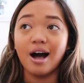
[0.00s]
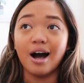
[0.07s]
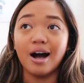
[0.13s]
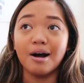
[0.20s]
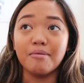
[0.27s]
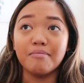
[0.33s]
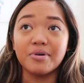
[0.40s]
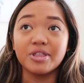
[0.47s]

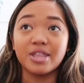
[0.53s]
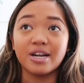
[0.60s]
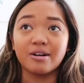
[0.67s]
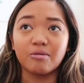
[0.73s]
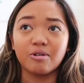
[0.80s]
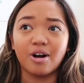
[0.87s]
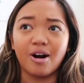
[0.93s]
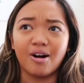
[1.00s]
Um, but
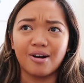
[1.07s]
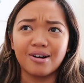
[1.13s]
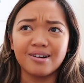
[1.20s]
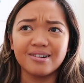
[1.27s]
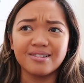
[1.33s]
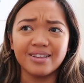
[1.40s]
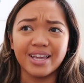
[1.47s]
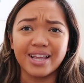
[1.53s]
there
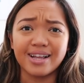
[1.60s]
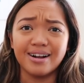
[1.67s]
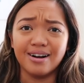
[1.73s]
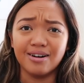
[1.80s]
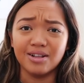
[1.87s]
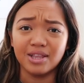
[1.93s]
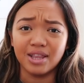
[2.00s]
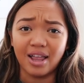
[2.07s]
are like
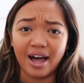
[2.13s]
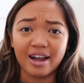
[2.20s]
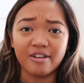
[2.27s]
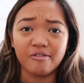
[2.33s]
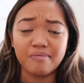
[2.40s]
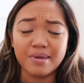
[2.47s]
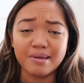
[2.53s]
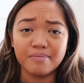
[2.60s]
a lot
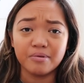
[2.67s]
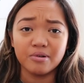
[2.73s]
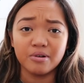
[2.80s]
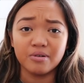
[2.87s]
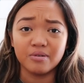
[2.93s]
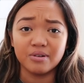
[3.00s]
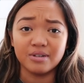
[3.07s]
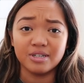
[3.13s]
of people
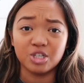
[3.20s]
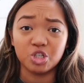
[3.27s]
who